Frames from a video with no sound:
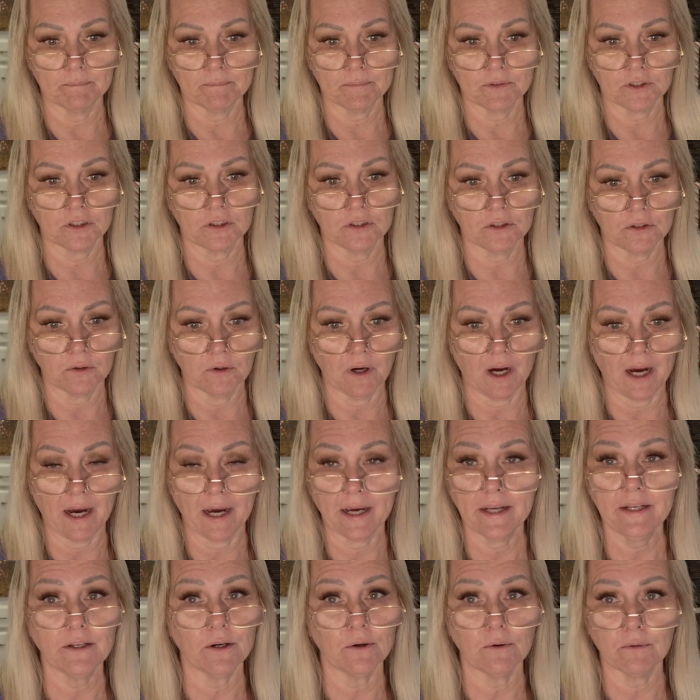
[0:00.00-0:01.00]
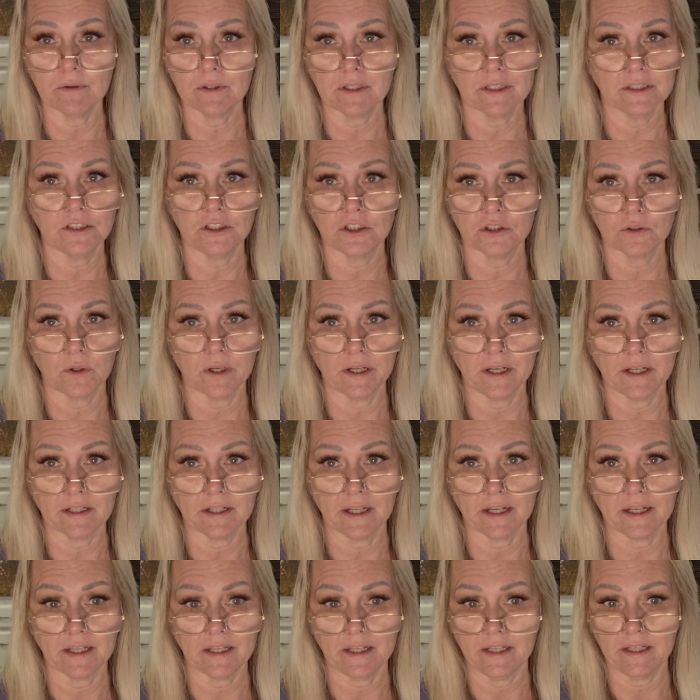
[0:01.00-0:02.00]
Two, I don't enjoy it
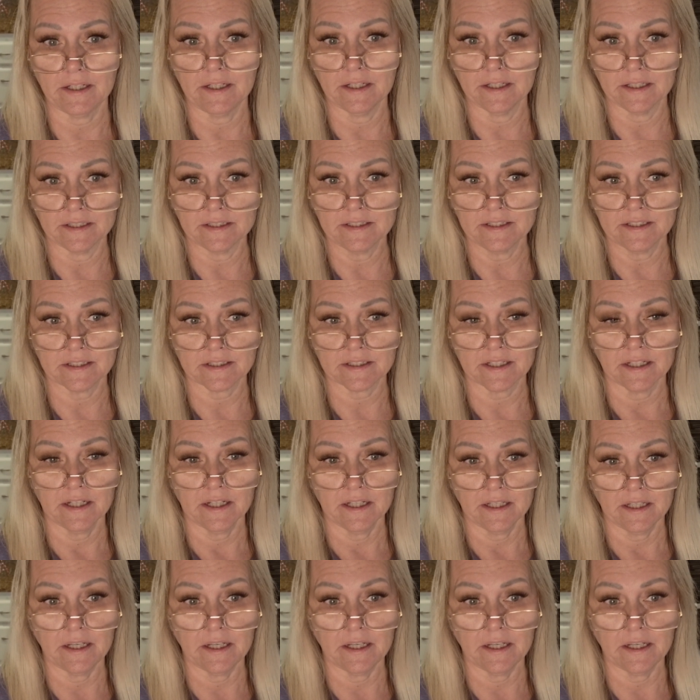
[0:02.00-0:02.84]
like he does.